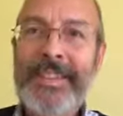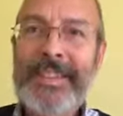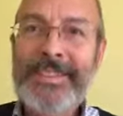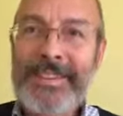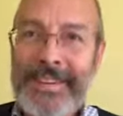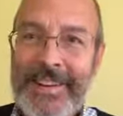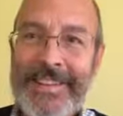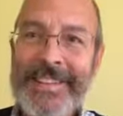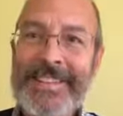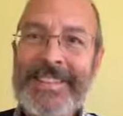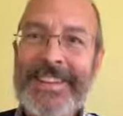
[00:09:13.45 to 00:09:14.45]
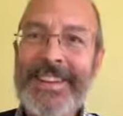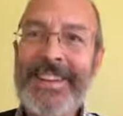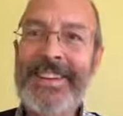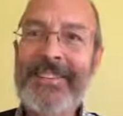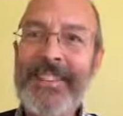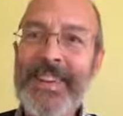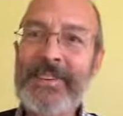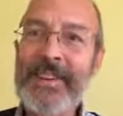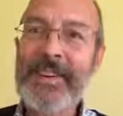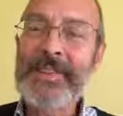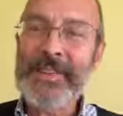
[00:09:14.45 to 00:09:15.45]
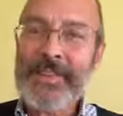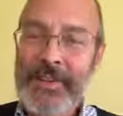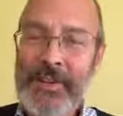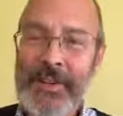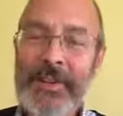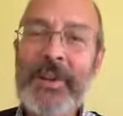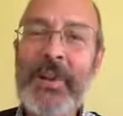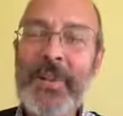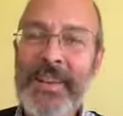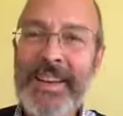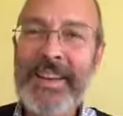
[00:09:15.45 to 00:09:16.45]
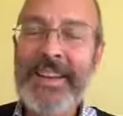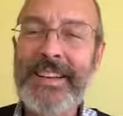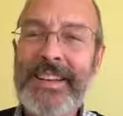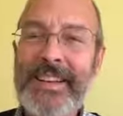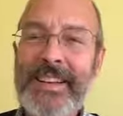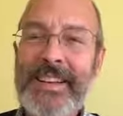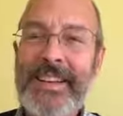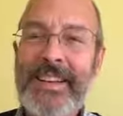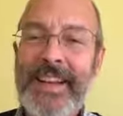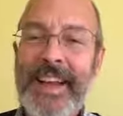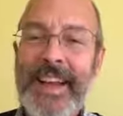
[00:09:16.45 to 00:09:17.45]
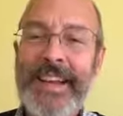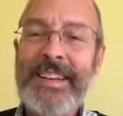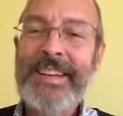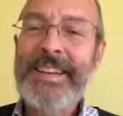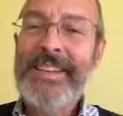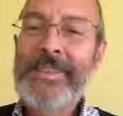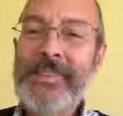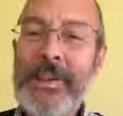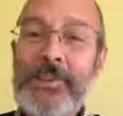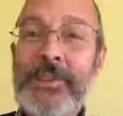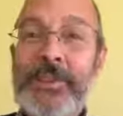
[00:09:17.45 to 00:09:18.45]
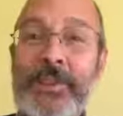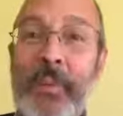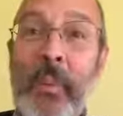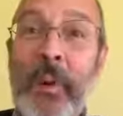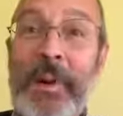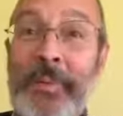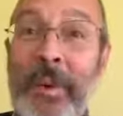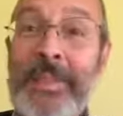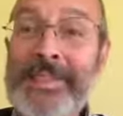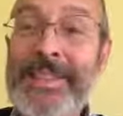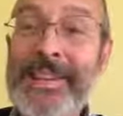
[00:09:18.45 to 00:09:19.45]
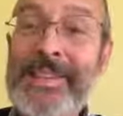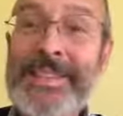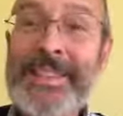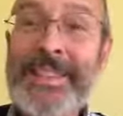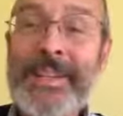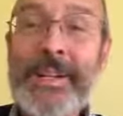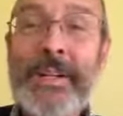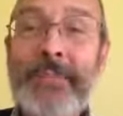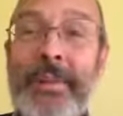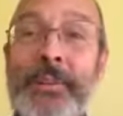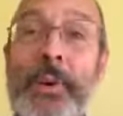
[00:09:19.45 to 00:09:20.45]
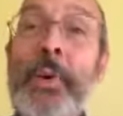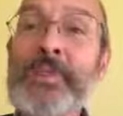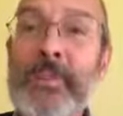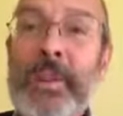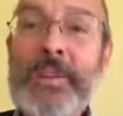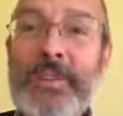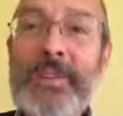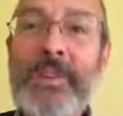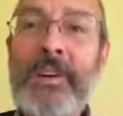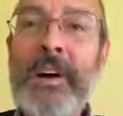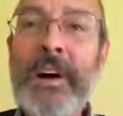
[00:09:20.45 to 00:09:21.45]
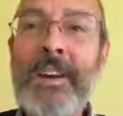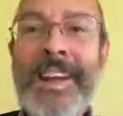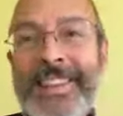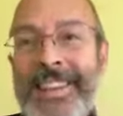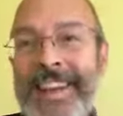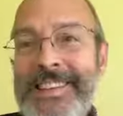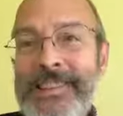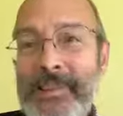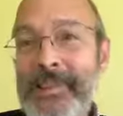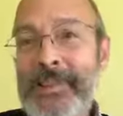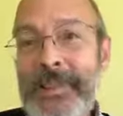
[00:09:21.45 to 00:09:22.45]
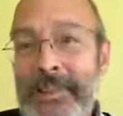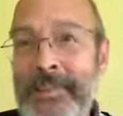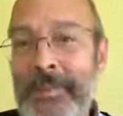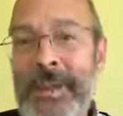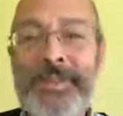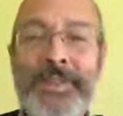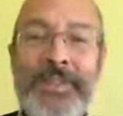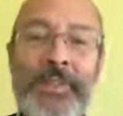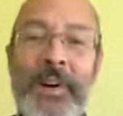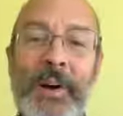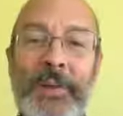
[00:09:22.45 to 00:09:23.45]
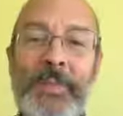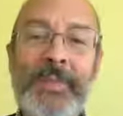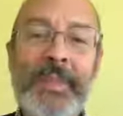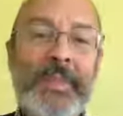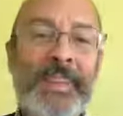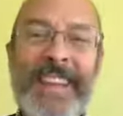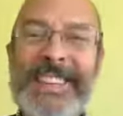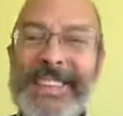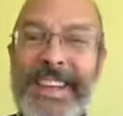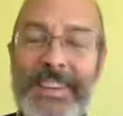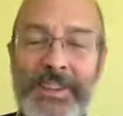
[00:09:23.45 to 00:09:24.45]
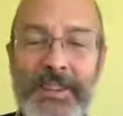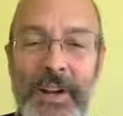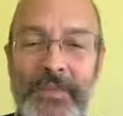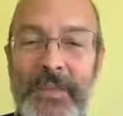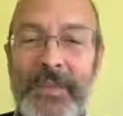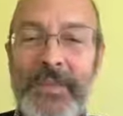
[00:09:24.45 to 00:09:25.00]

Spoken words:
is in us. It affects our decisions, our thinking. And Jesus is the word in one sense, but so is the message from God. And yet Jesus is the message from God. Fascinating stuff.